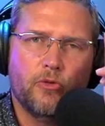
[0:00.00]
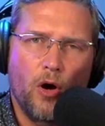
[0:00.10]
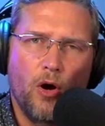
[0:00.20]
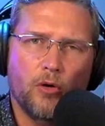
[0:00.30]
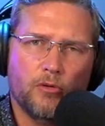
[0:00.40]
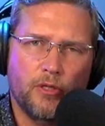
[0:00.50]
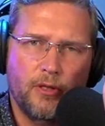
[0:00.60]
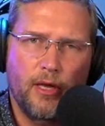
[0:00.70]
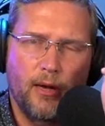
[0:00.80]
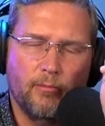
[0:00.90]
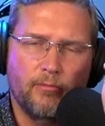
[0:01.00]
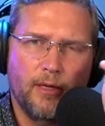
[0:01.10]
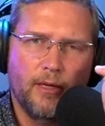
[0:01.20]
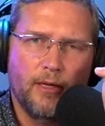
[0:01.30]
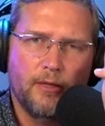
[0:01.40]
talk to them
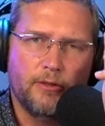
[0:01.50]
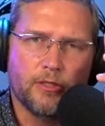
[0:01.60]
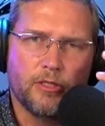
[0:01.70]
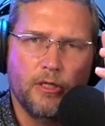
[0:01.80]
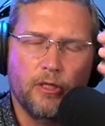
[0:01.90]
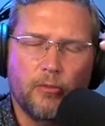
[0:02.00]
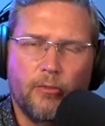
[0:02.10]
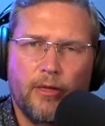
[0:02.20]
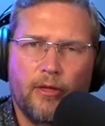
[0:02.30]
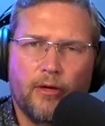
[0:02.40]
just a little bit.